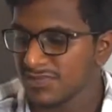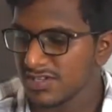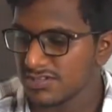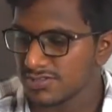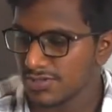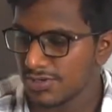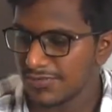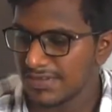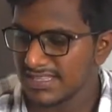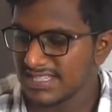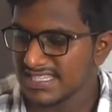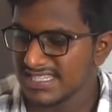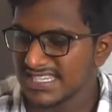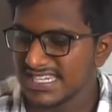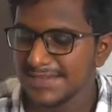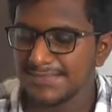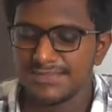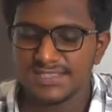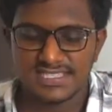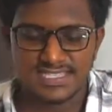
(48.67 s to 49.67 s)
So we'll just
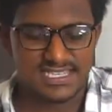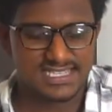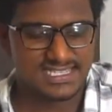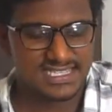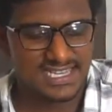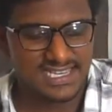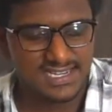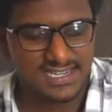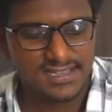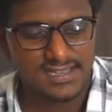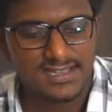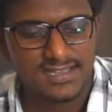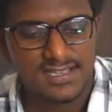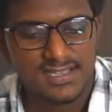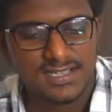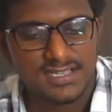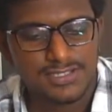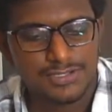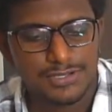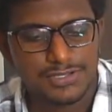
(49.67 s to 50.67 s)
keep this aside.
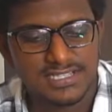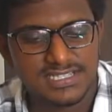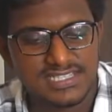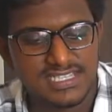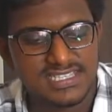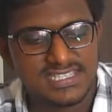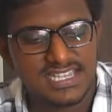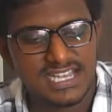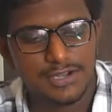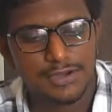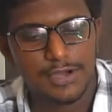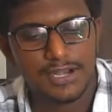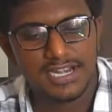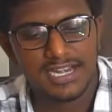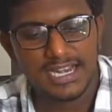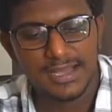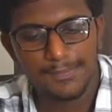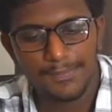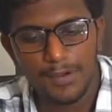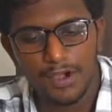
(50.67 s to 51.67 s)
So this is the
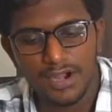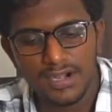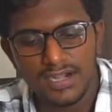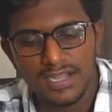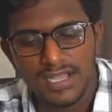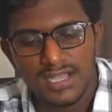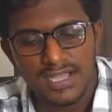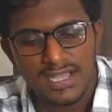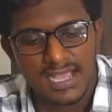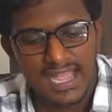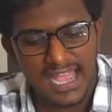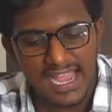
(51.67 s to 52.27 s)
Gorillapod.